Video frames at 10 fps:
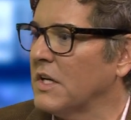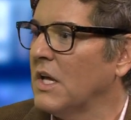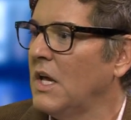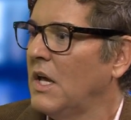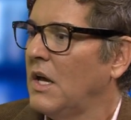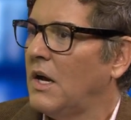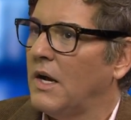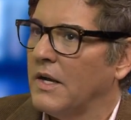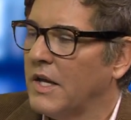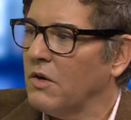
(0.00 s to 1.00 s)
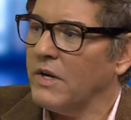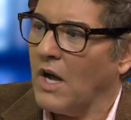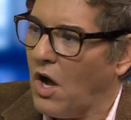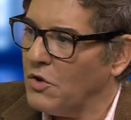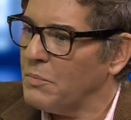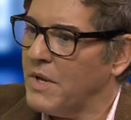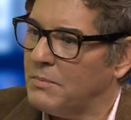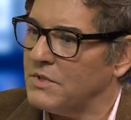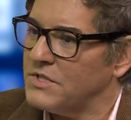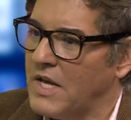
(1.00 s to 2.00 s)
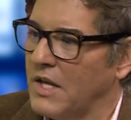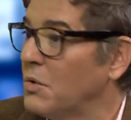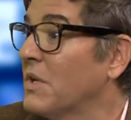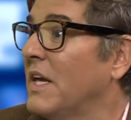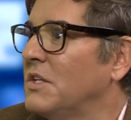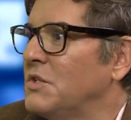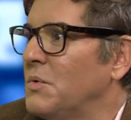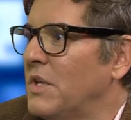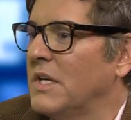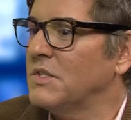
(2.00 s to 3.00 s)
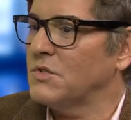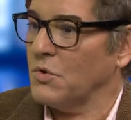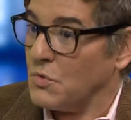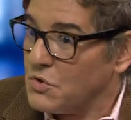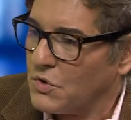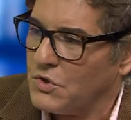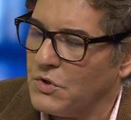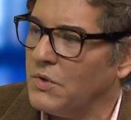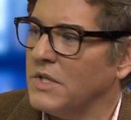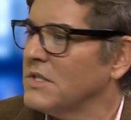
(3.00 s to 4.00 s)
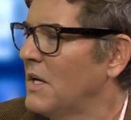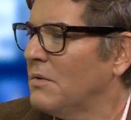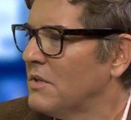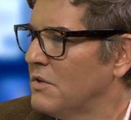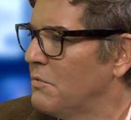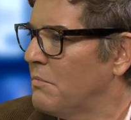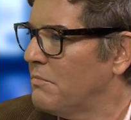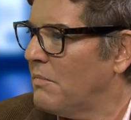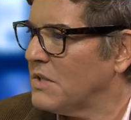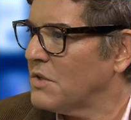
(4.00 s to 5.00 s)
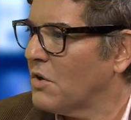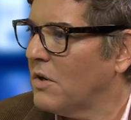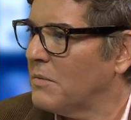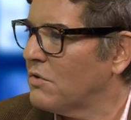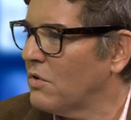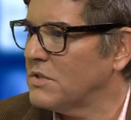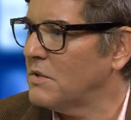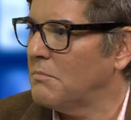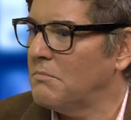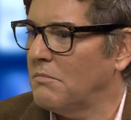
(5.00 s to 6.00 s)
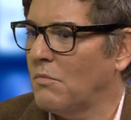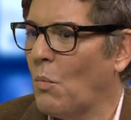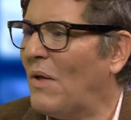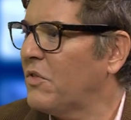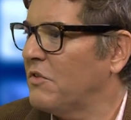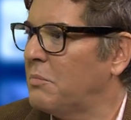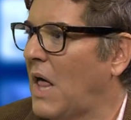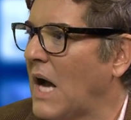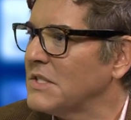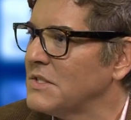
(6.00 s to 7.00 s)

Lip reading: Is it hearing other people saying you can't do this or you shouldn't do this? You must have come across a wealth of blocks.